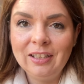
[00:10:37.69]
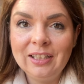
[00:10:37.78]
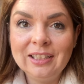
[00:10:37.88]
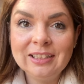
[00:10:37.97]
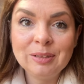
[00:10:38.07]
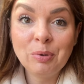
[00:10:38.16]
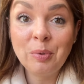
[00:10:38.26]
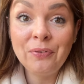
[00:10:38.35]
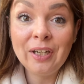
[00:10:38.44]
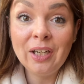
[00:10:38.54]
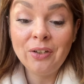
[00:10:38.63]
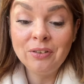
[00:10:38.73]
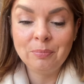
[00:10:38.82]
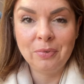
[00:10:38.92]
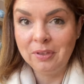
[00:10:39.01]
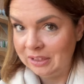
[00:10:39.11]
this is what we
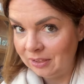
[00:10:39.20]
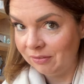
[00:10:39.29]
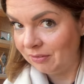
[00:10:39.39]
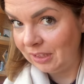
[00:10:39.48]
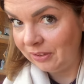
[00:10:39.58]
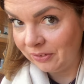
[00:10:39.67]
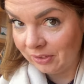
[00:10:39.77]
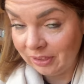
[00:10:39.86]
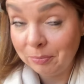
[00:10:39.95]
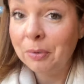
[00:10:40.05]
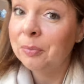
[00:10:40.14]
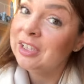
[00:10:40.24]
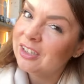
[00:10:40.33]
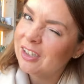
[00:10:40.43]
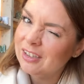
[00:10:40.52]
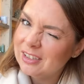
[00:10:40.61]
found, but didn't really find, but we
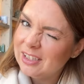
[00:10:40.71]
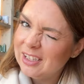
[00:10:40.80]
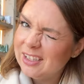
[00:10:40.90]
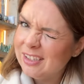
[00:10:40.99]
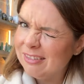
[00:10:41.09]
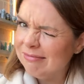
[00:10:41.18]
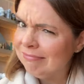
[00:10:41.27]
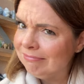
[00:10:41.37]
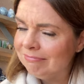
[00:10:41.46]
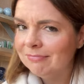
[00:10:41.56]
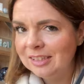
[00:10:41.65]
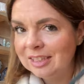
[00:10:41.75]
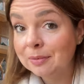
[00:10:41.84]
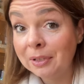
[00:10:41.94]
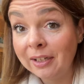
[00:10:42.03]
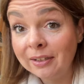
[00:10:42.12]
kind of did
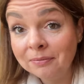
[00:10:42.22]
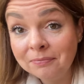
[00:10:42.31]
display.